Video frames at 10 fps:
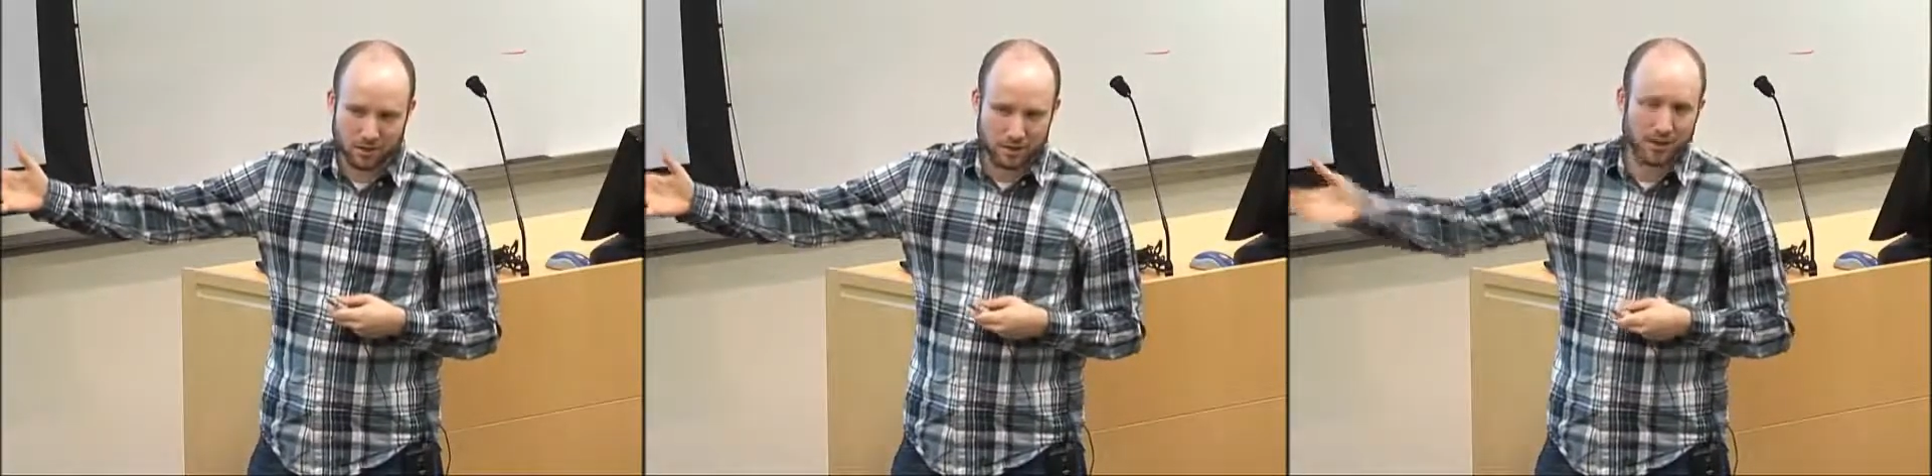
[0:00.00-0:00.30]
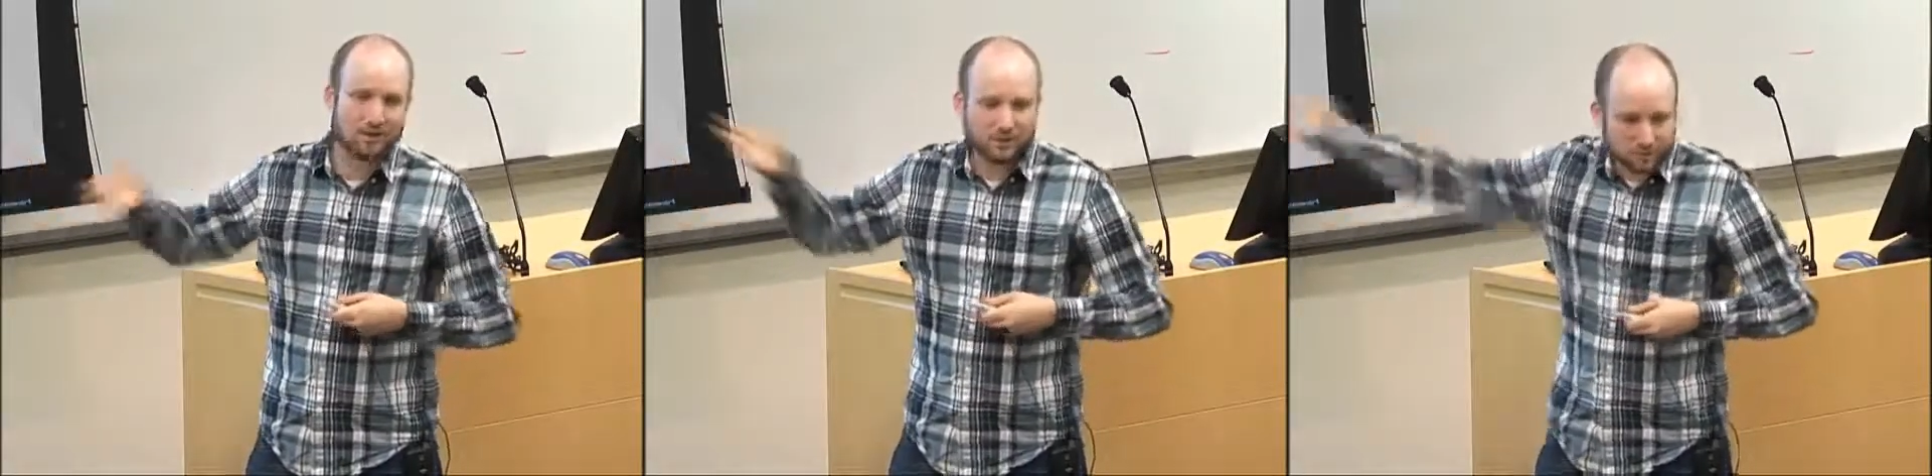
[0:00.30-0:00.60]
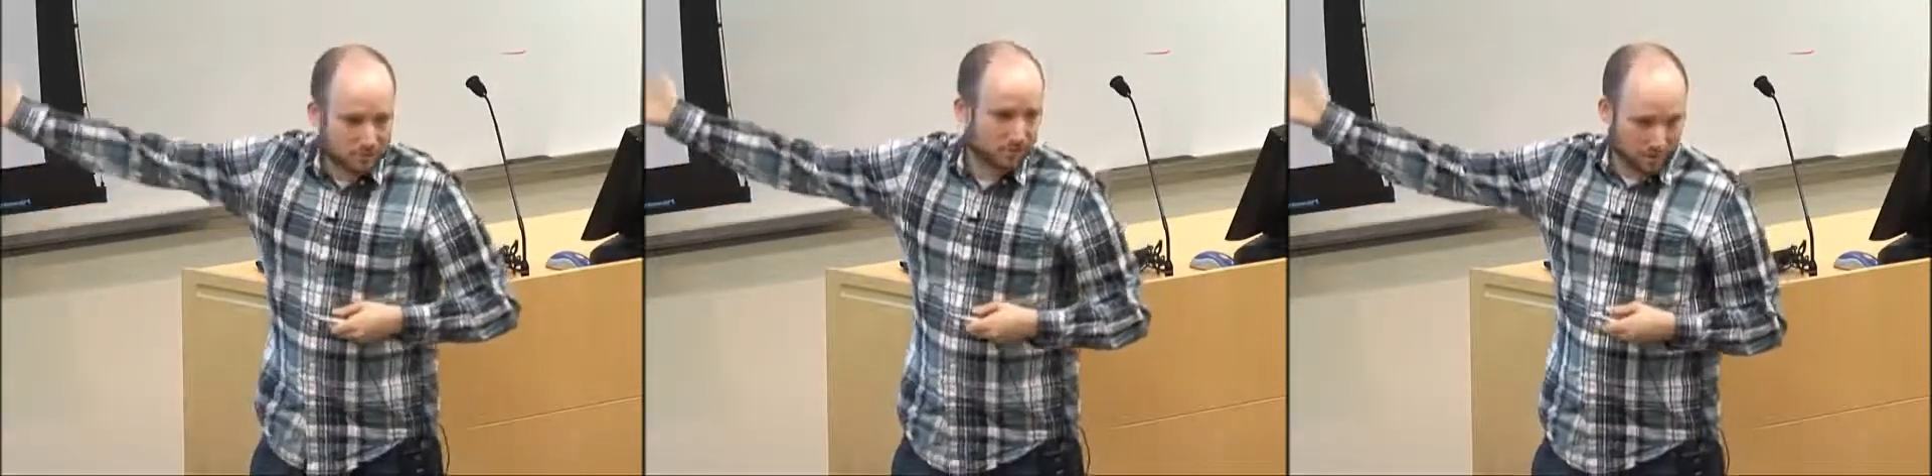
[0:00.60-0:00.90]
and this
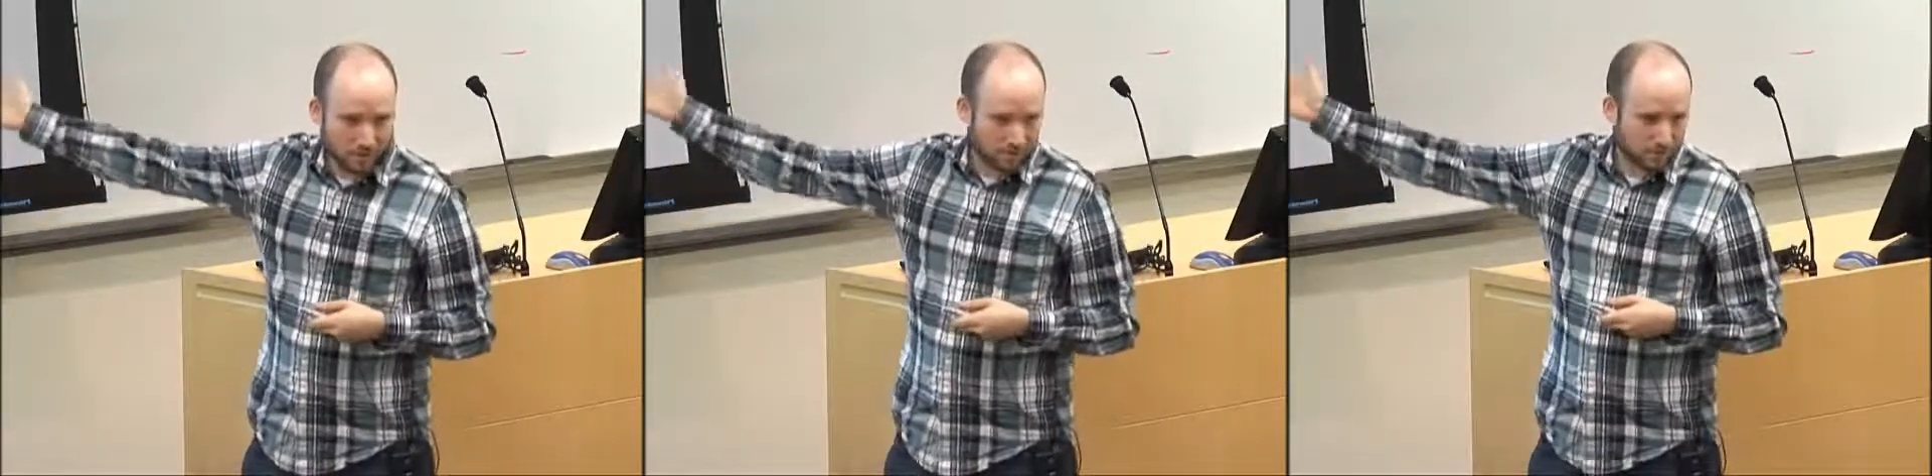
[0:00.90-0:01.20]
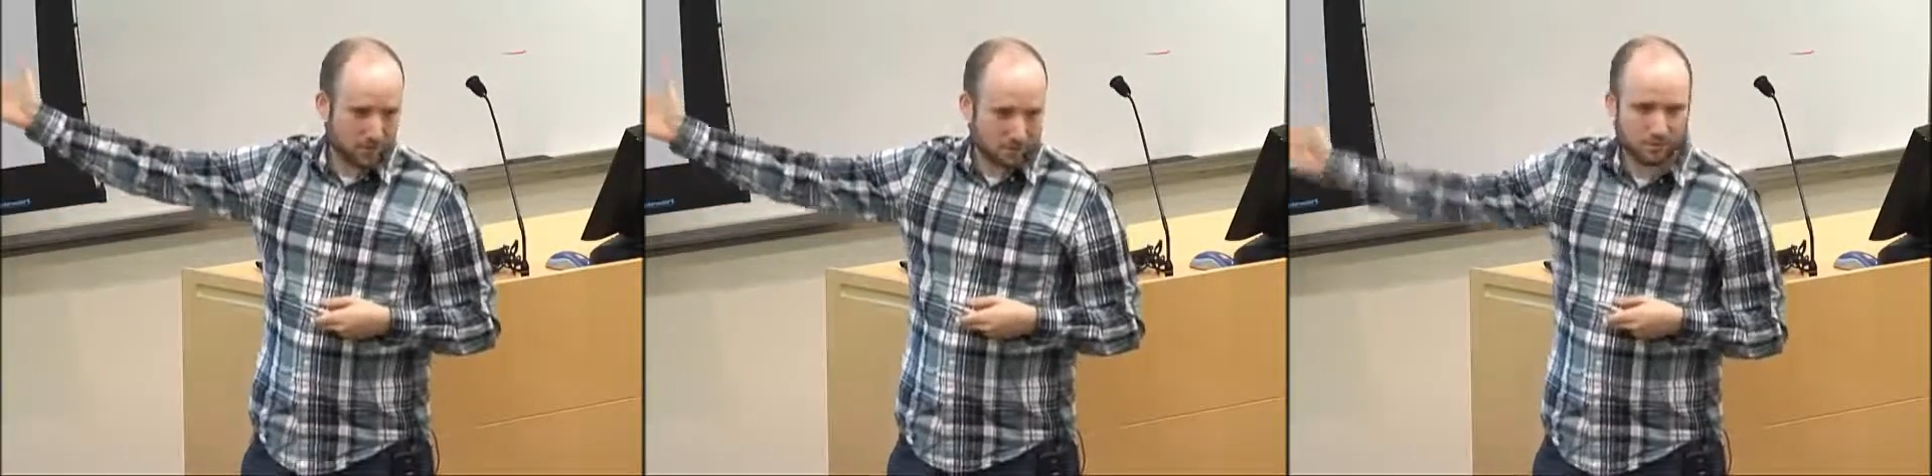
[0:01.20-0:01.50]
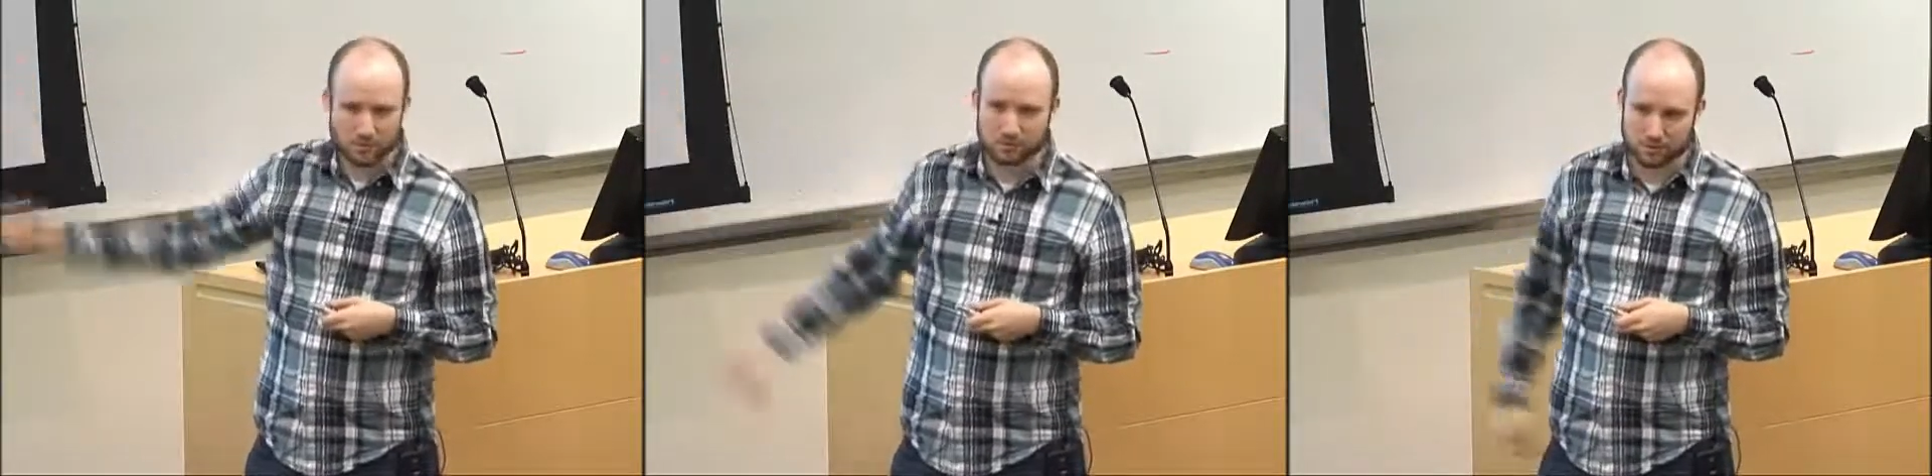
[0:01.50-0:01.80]
explains the
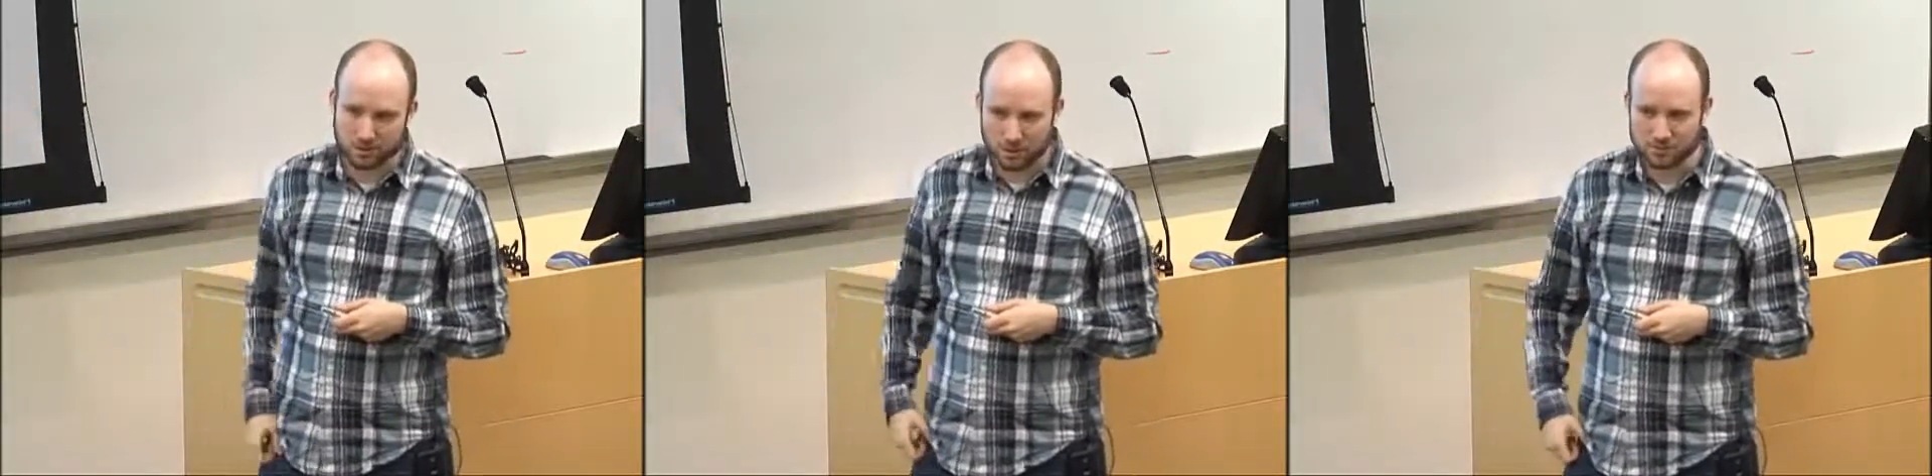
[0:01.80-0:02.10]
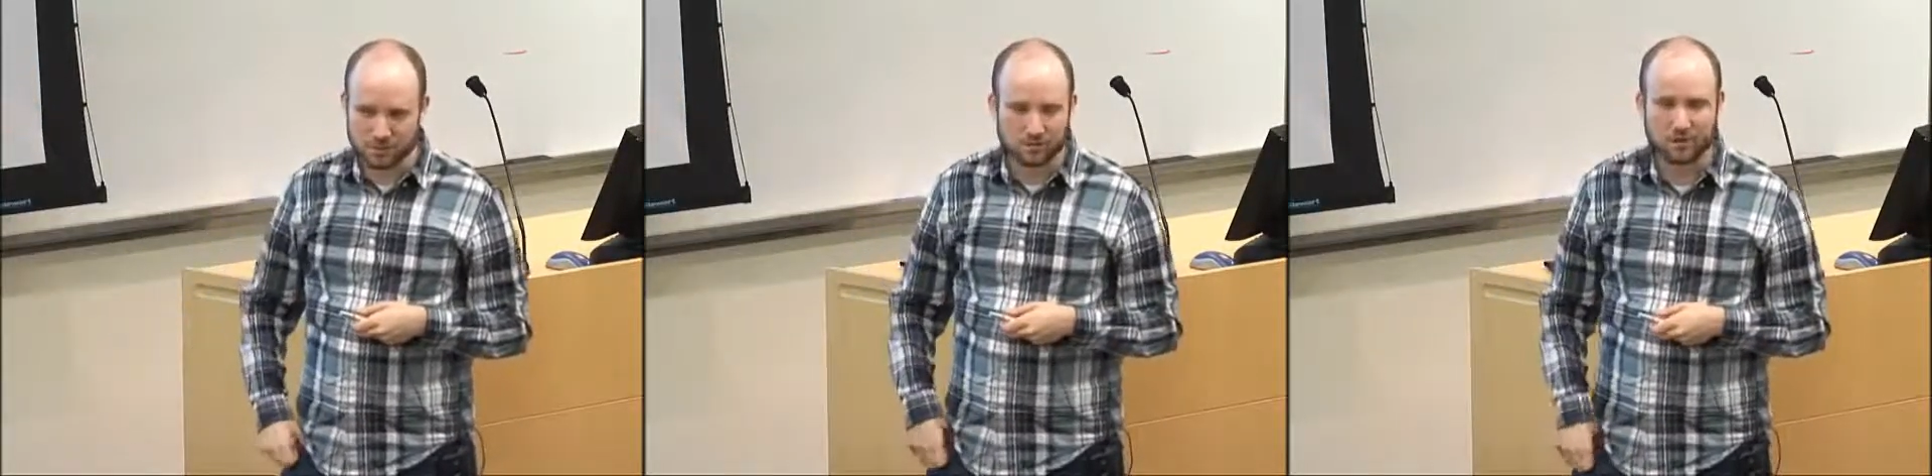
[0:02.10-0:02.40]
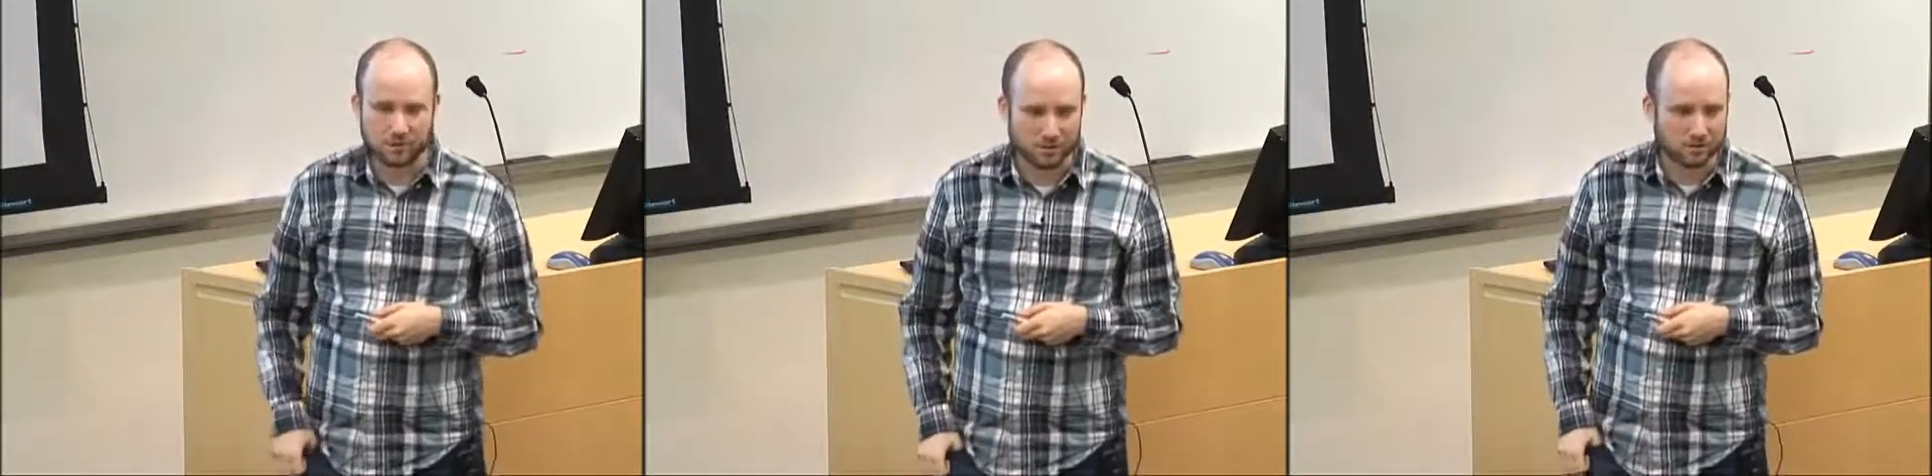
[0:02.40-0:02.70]
discrete objects that
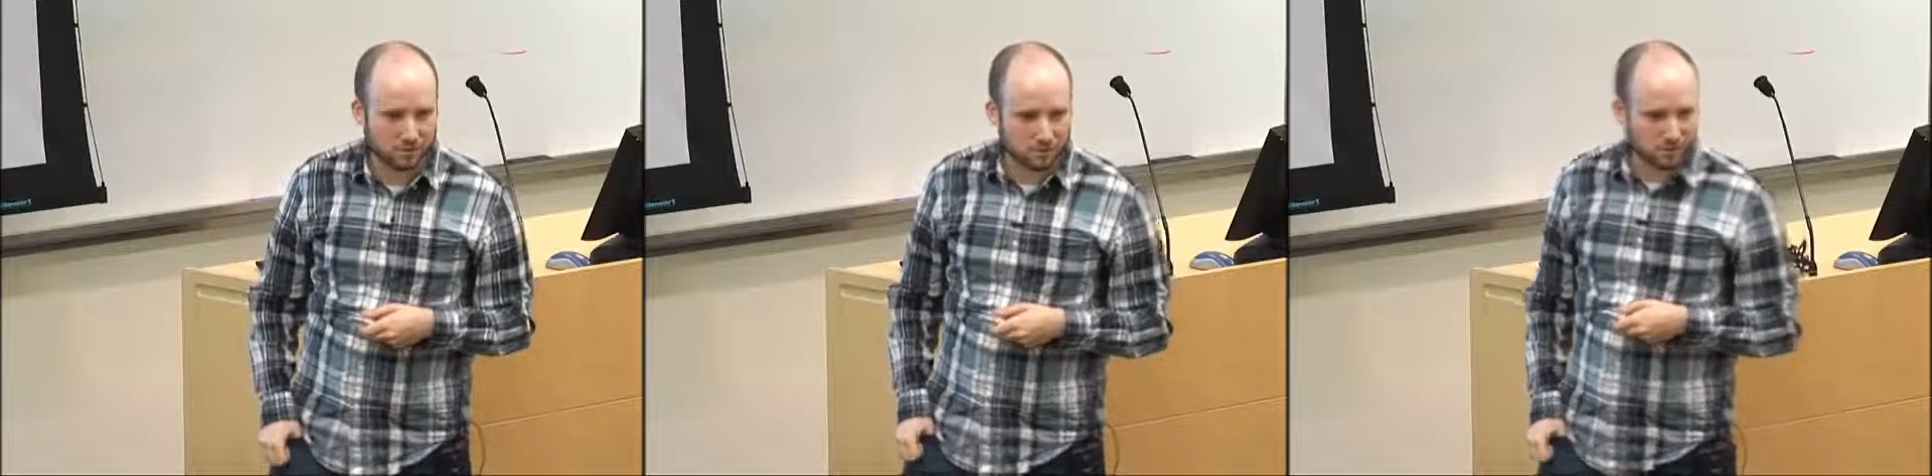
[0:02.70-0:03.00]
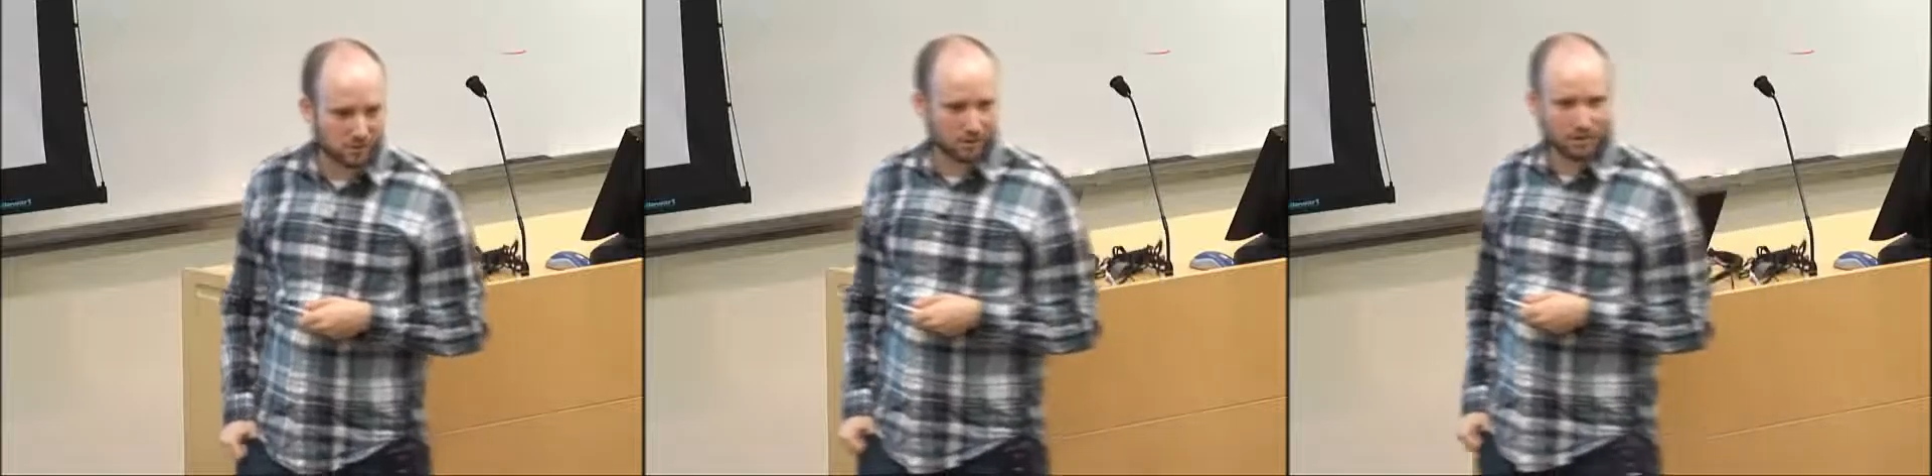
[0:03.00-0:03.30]
you're interested in.